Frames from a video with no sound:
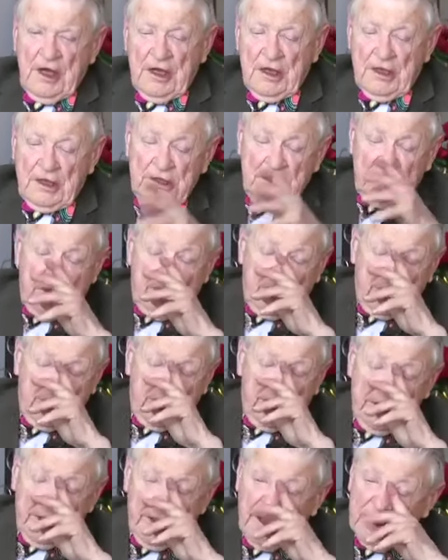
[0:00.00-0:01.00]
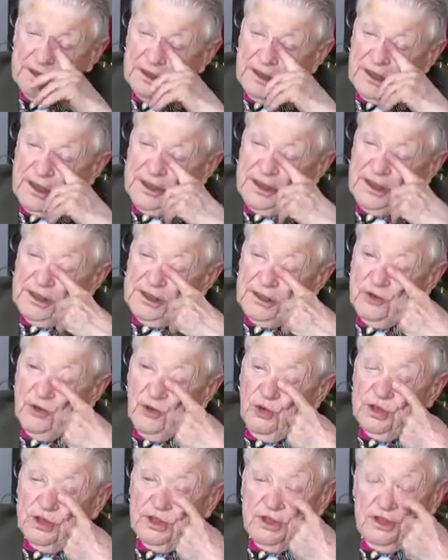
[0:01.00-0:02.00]
Uh, I got I got a
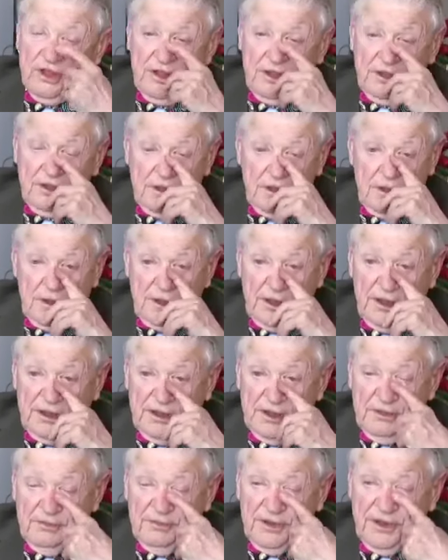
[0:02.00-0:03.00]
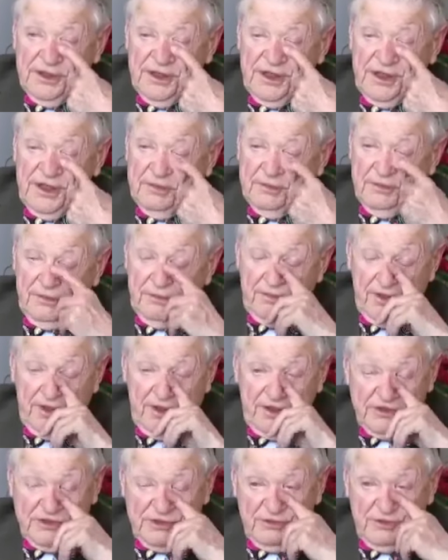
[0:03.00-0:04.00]
quarter in, and then my dad
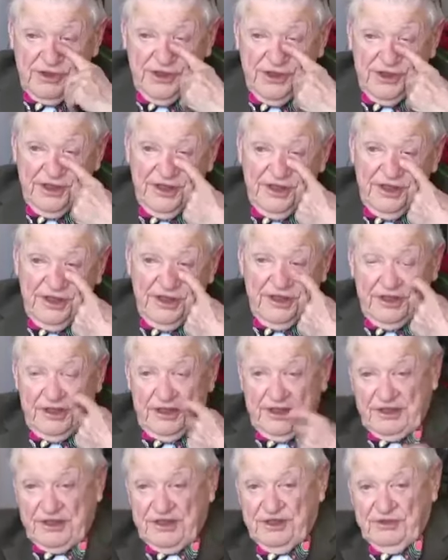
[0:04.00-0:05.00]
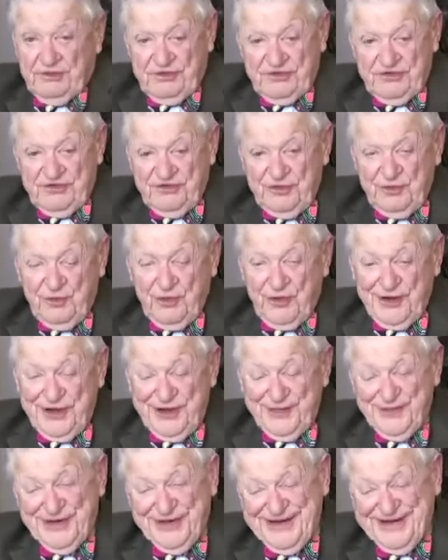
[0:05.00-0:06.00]
passed away, and he was
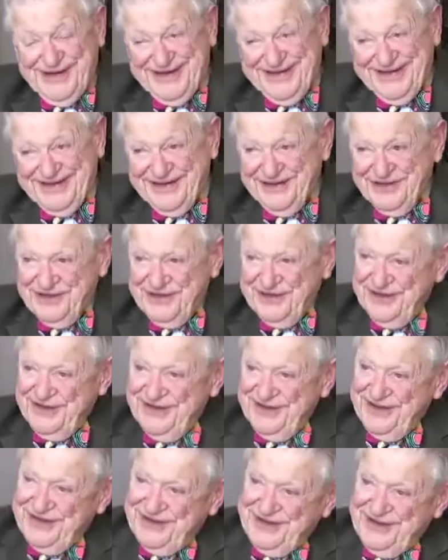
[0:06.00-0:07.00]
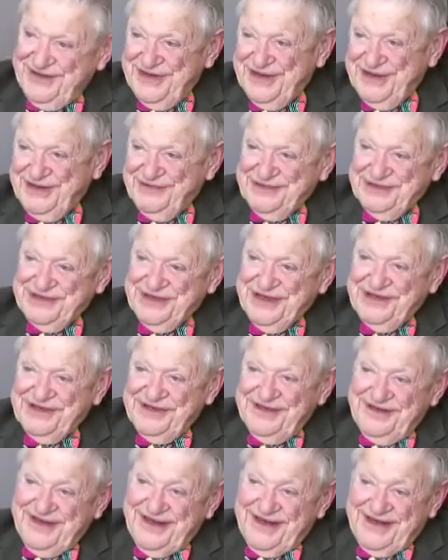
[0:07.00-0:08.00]
supporting me, and that was the
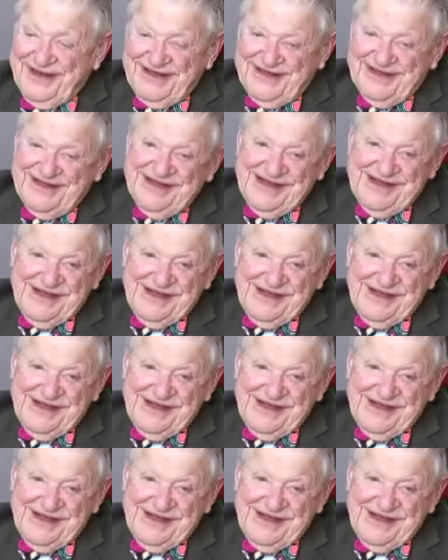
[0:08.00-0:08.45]
end of that.